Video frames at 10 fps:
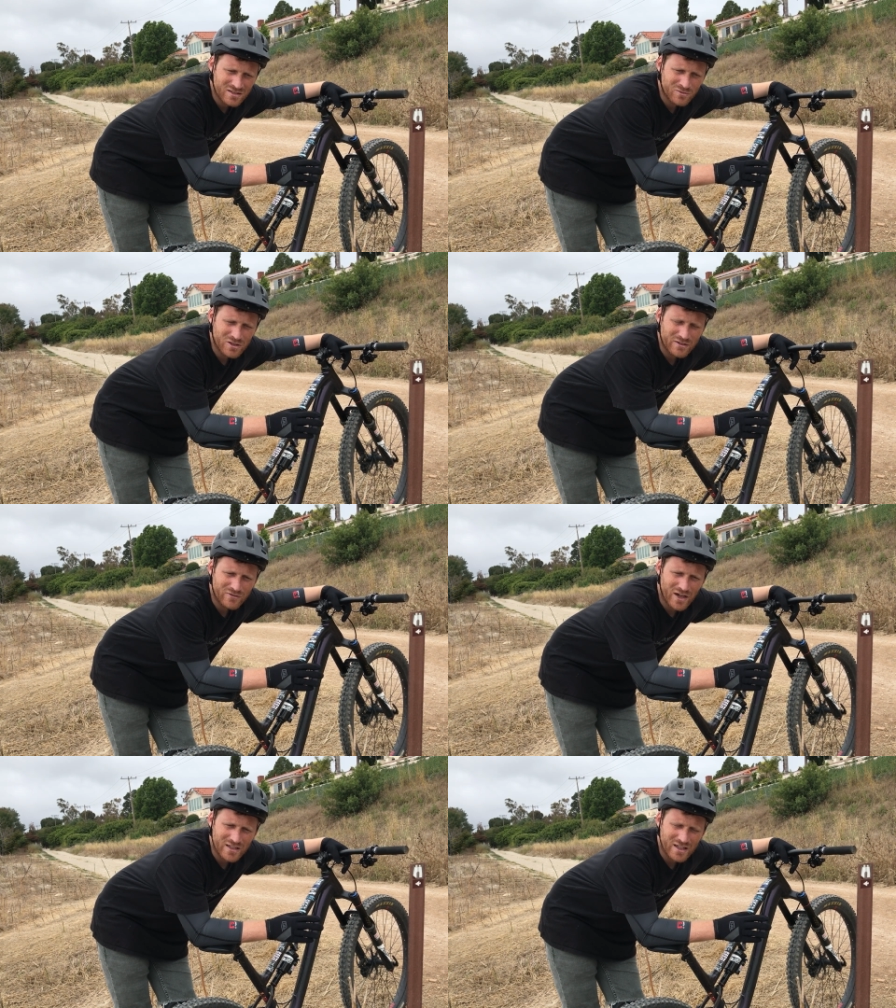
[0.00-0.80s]
really
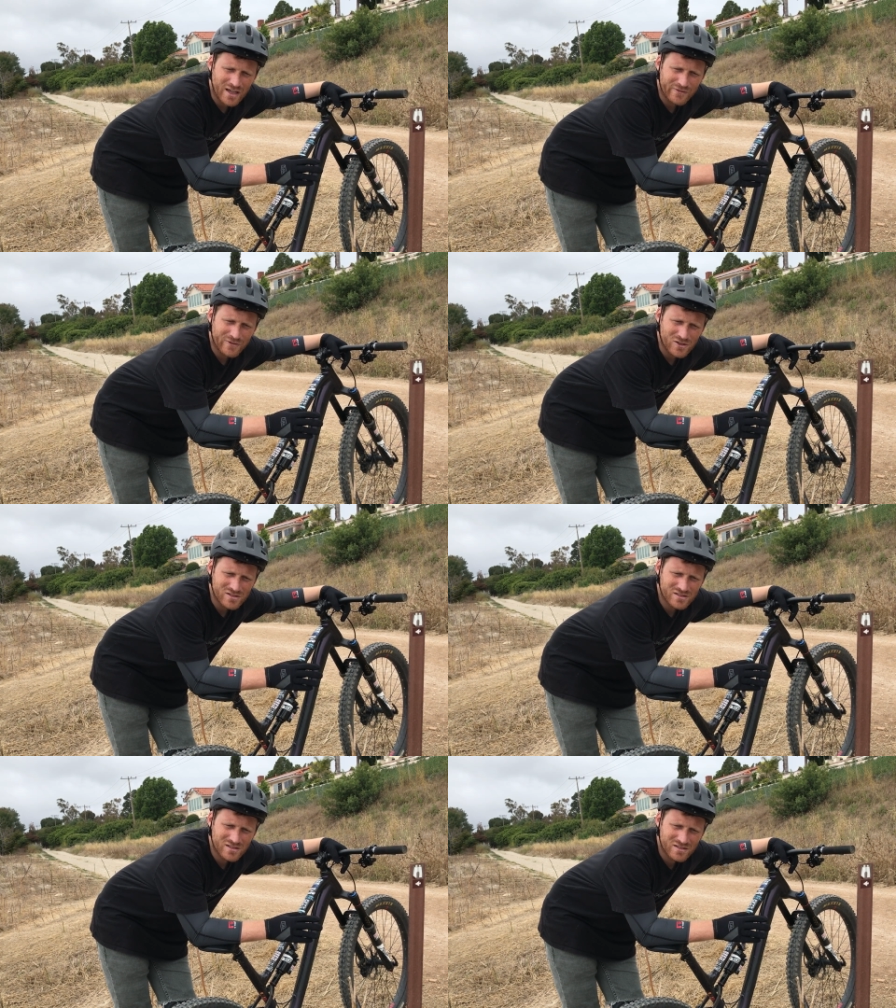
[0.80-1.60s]
find it at
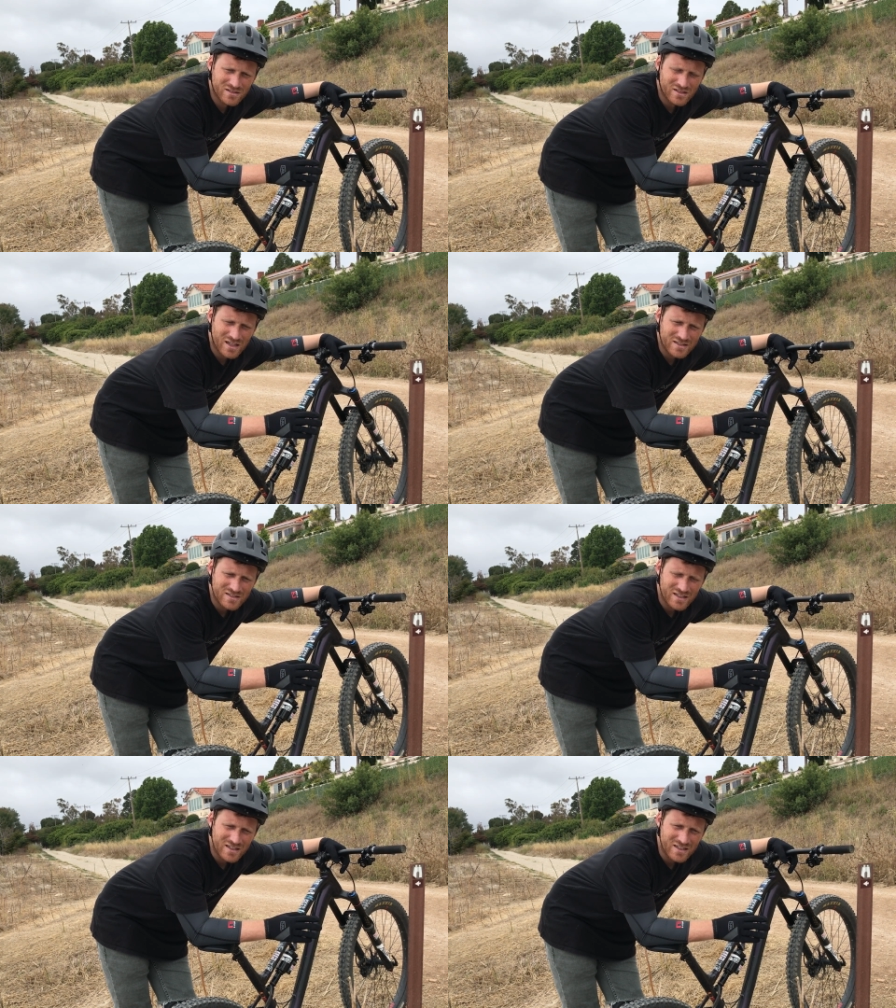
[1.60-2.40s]
first and
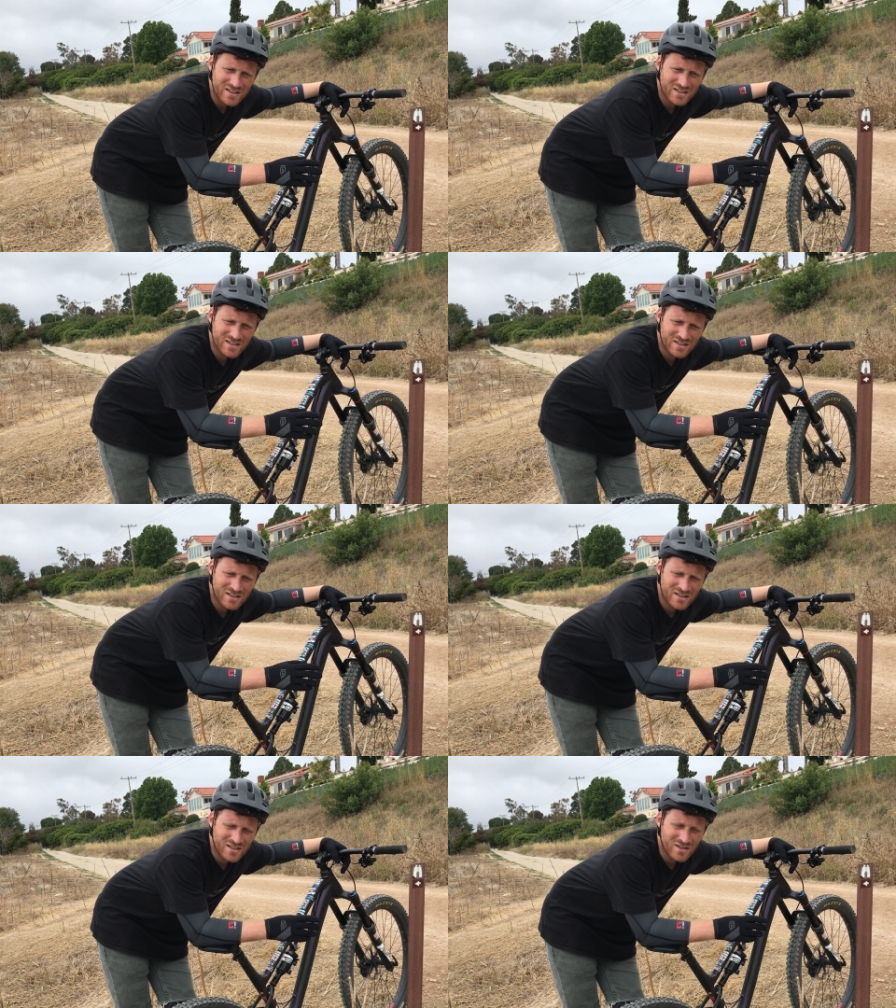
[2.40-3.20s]
sit in it.
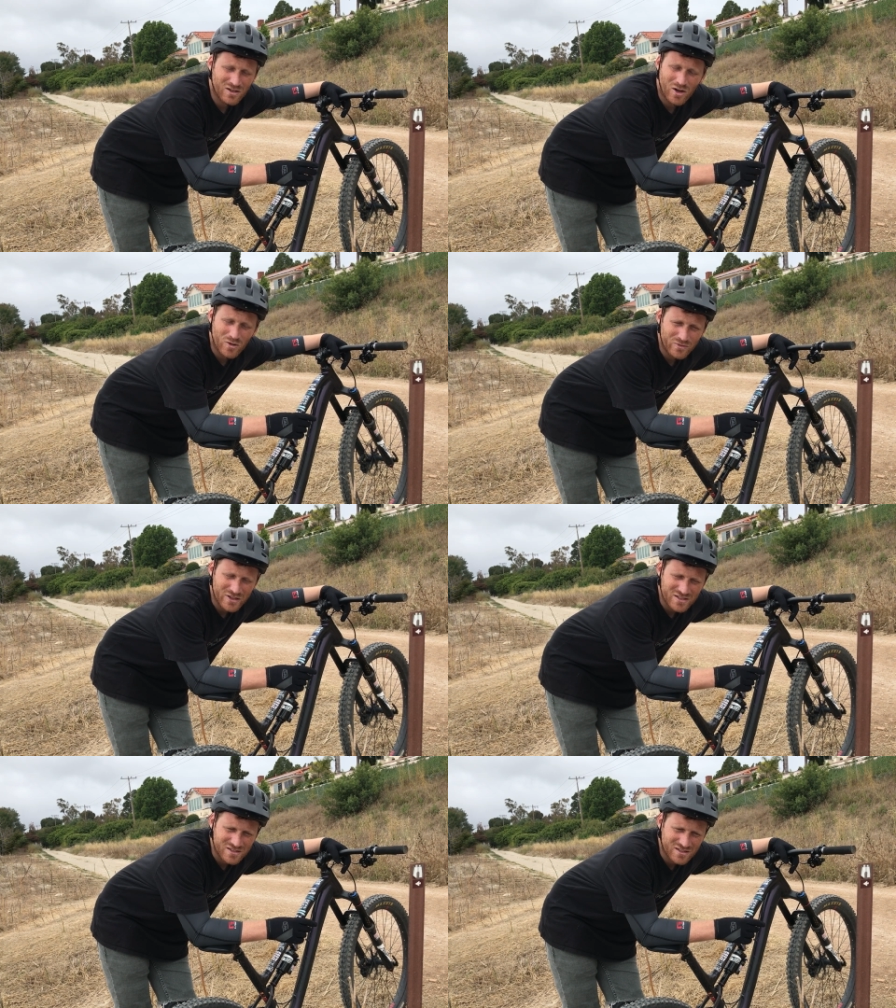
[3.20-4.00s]

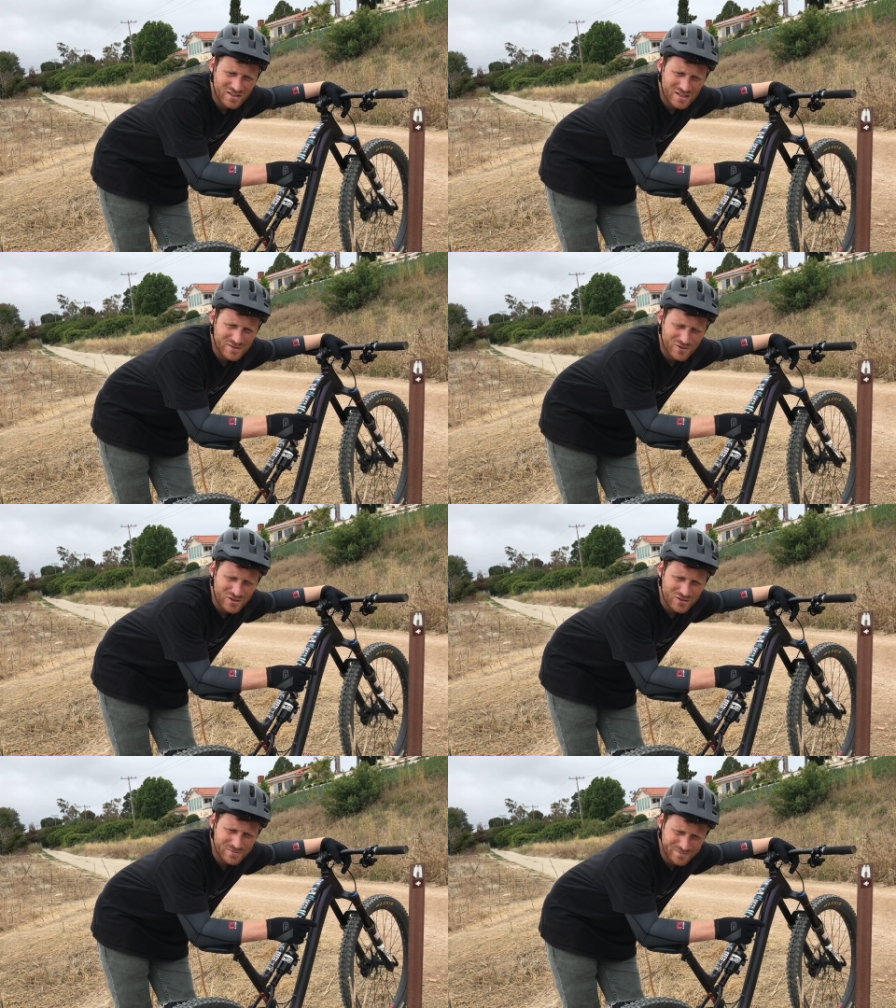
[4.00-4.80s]
Hopefully it just clicks for
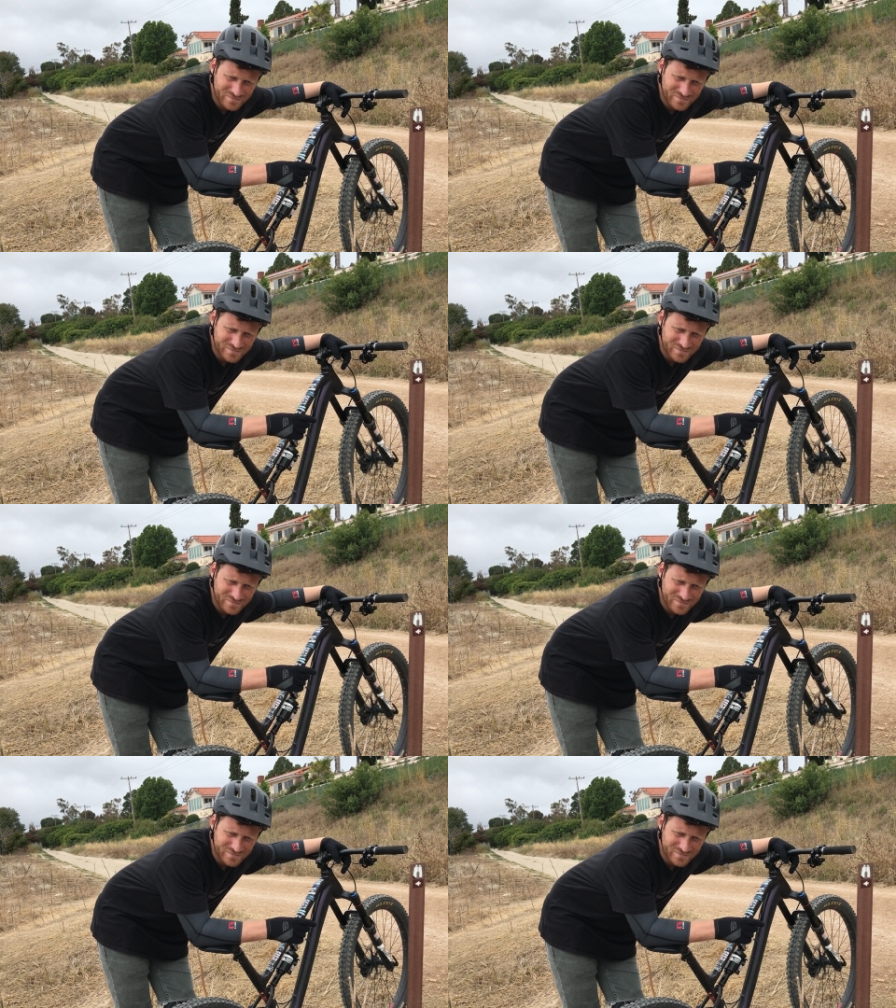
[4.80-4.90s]
you.